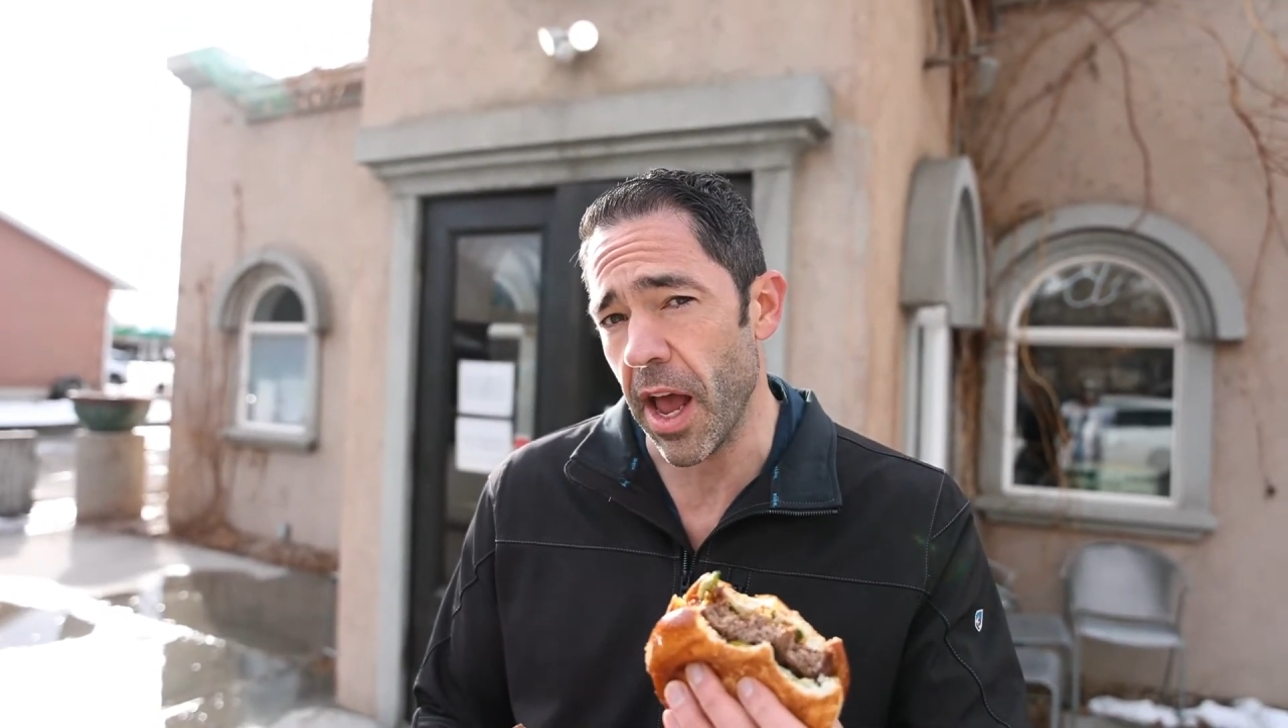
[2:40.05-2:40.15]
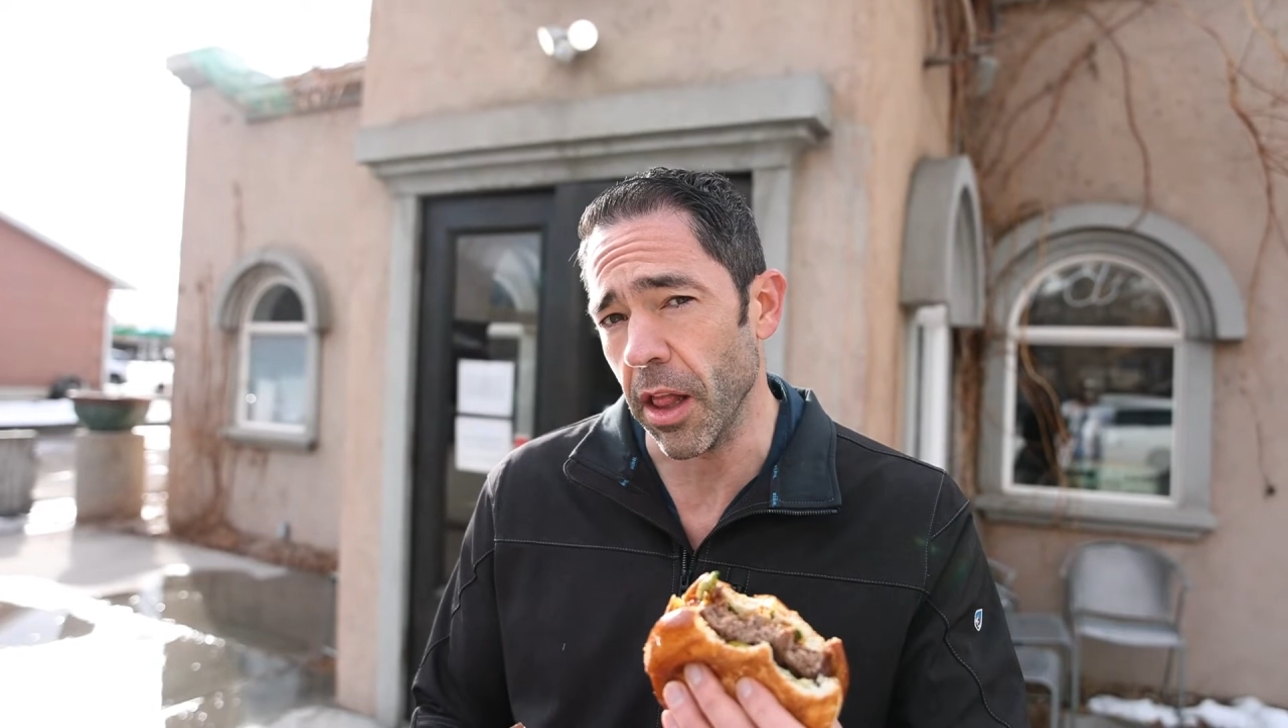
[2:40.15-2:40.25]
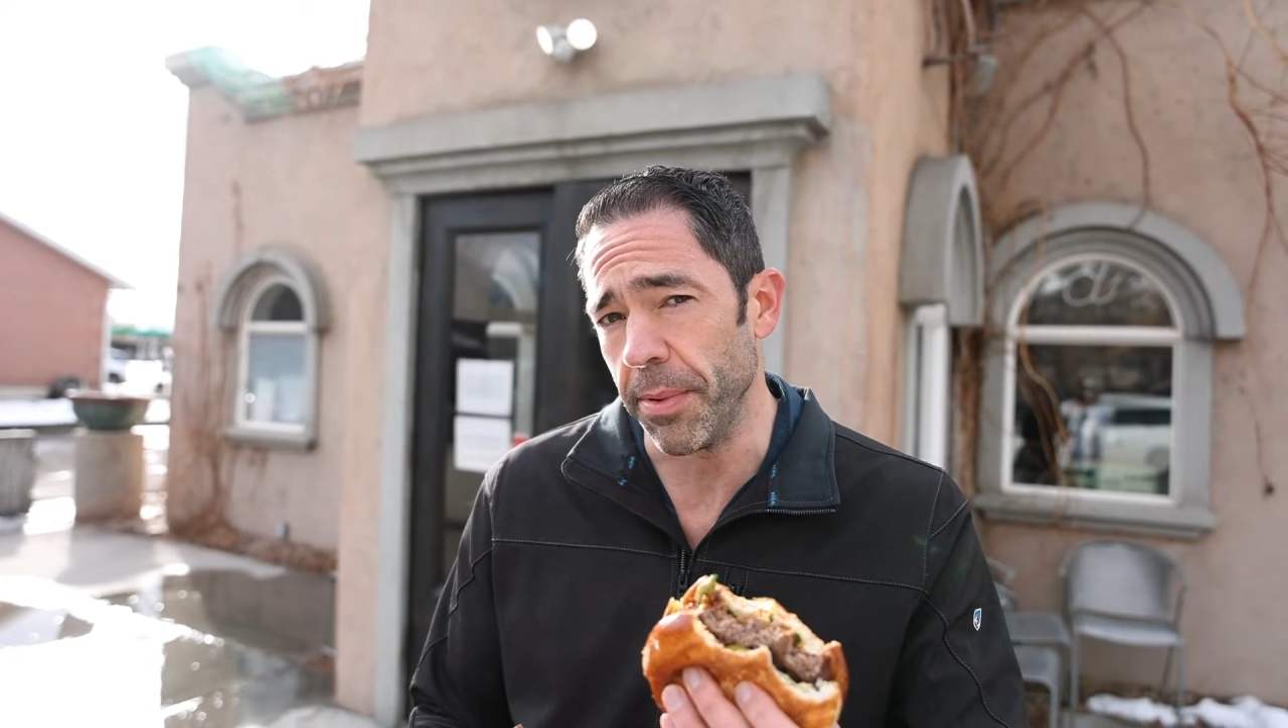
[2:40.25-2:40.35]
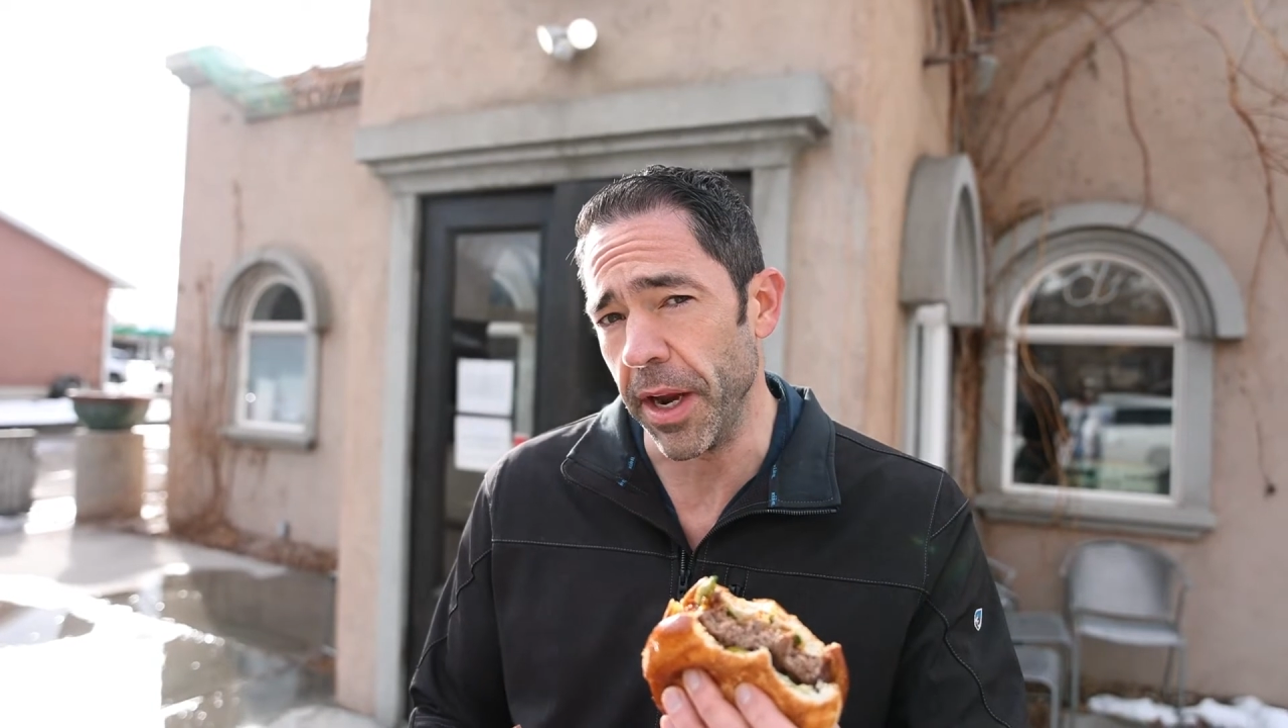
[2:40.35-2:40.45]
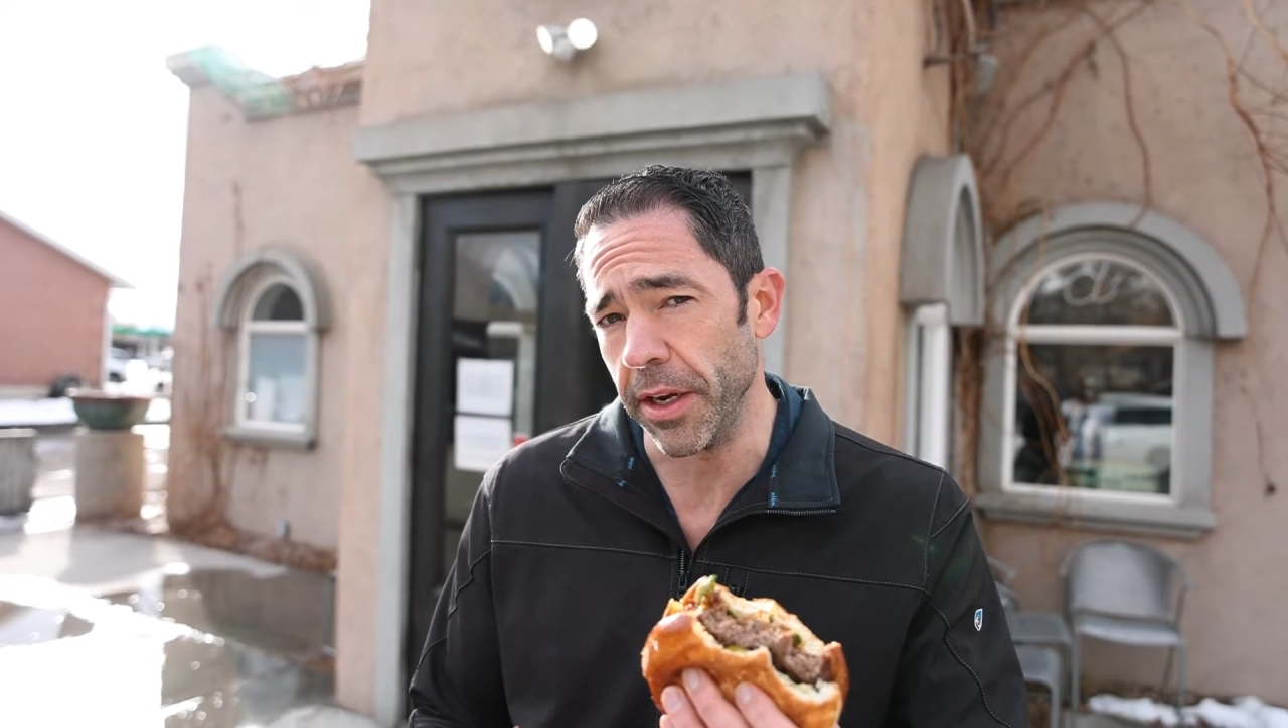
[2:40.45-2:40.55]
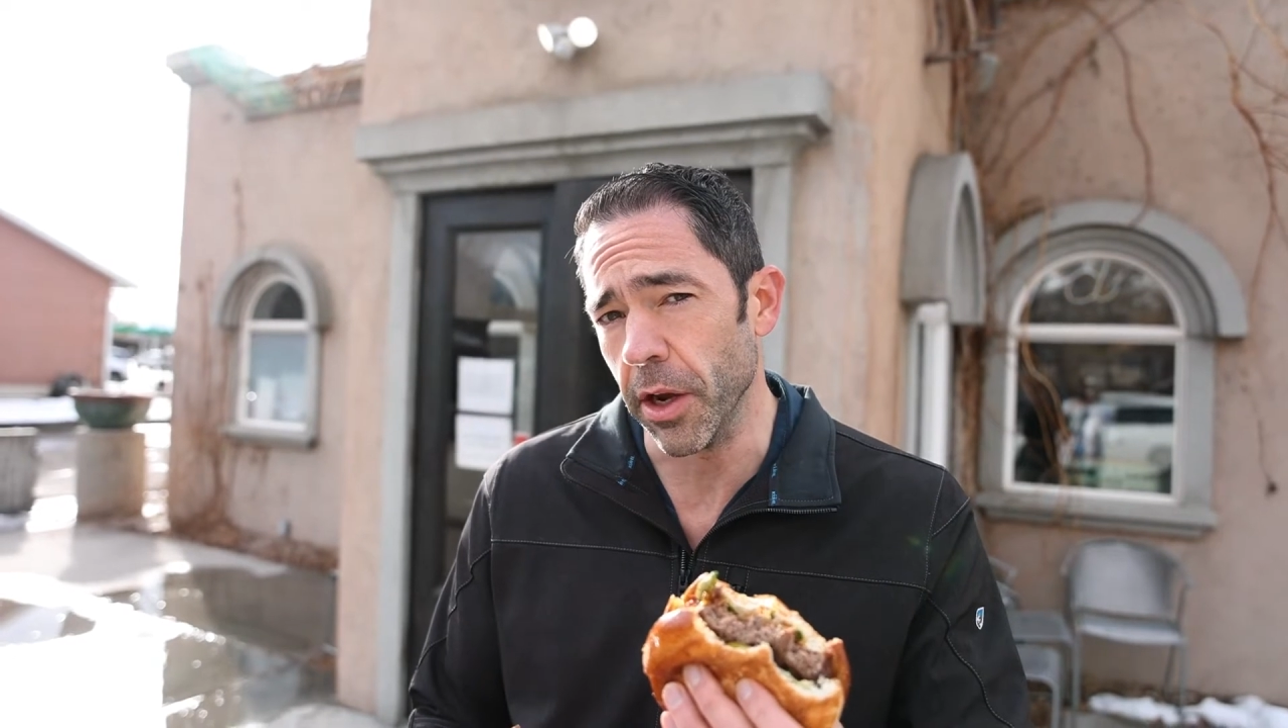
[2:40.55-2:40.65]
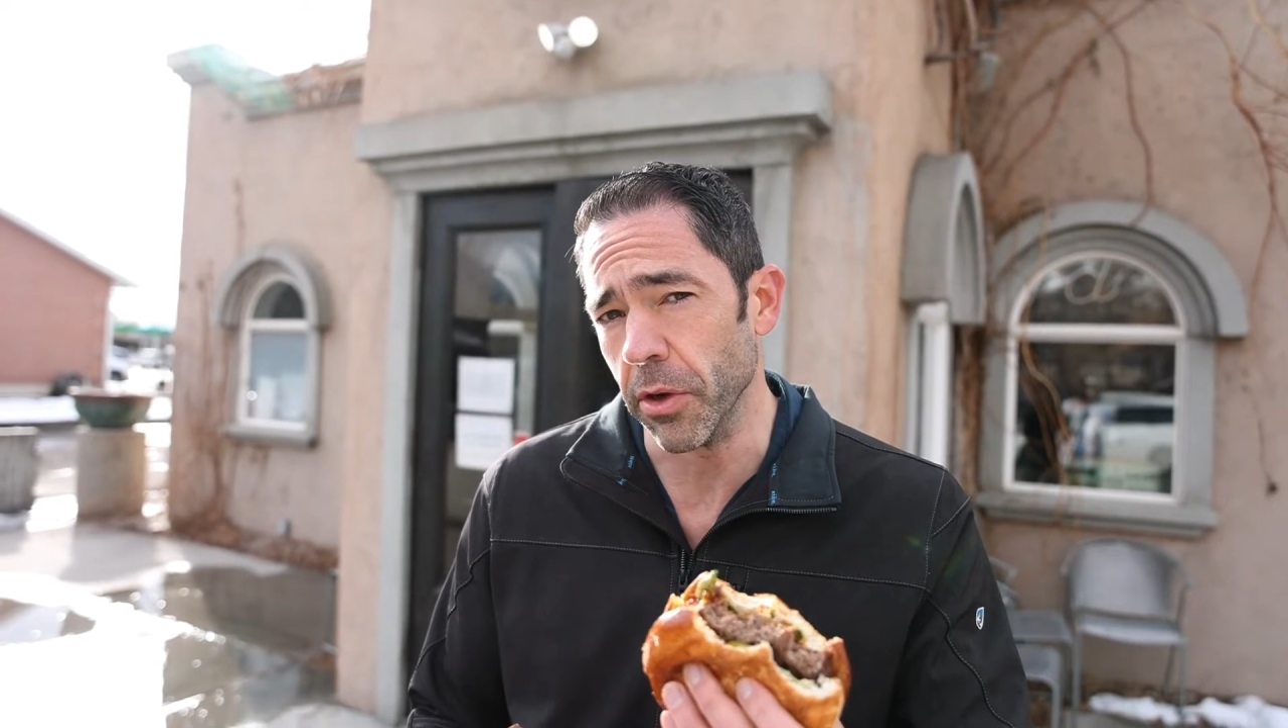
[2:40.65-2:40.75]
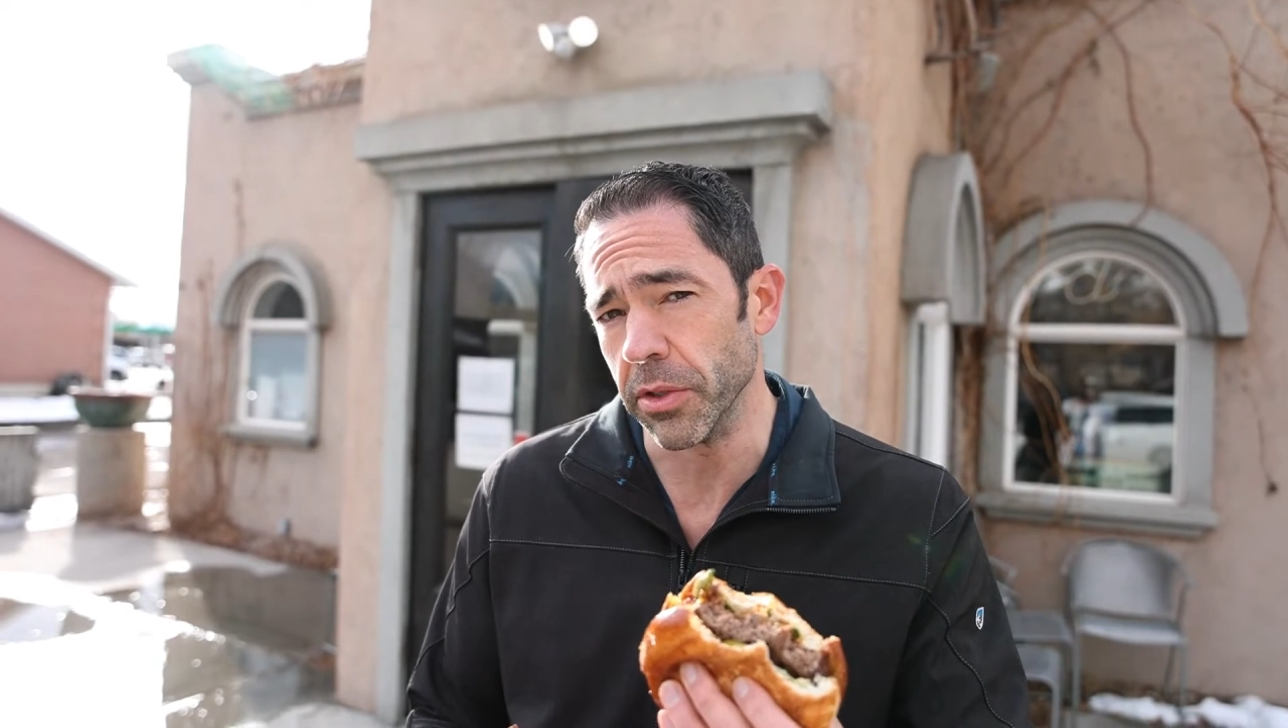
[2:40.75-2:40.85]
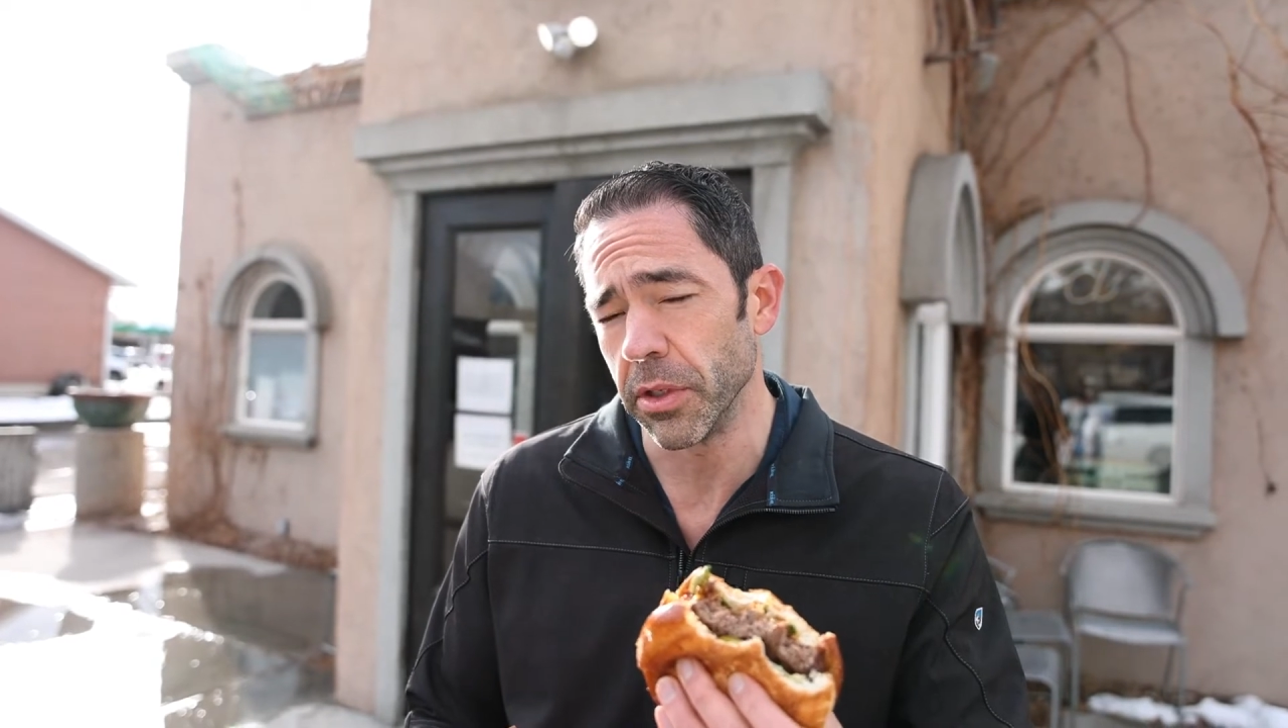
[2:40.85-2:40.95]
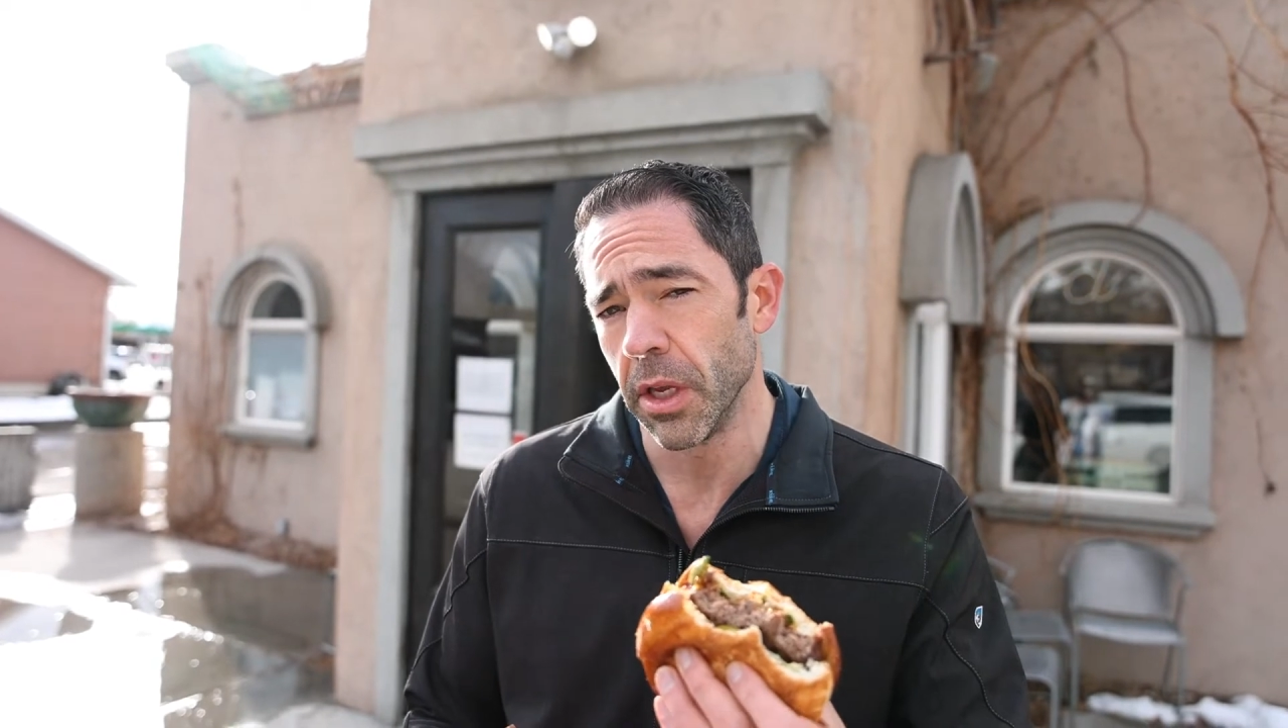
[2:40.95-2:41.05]

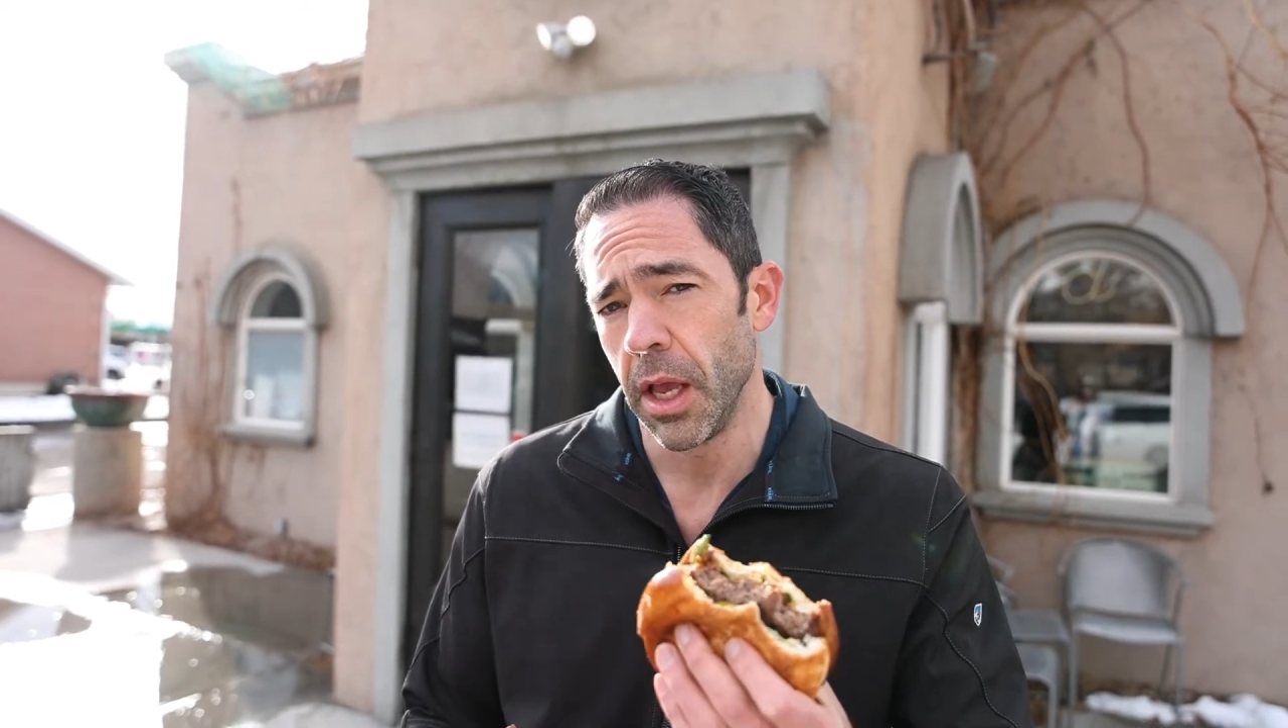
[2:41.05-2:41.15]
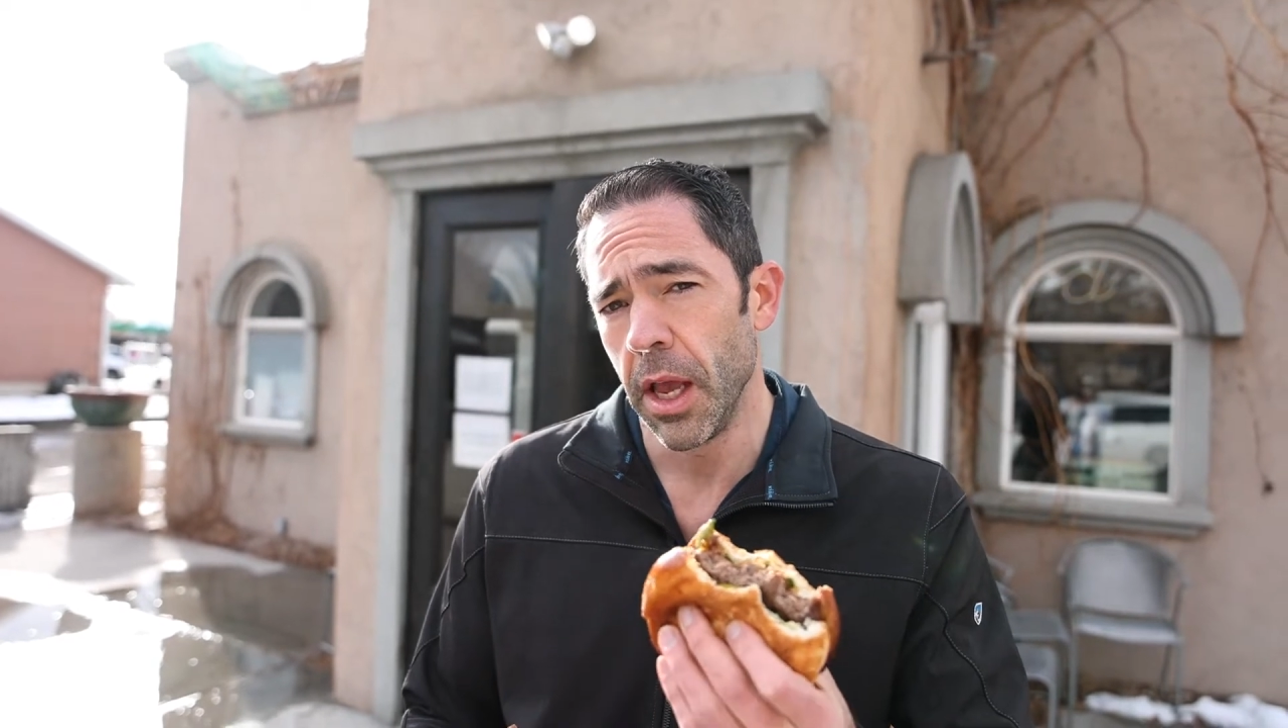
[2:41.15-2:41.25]
jalapenos,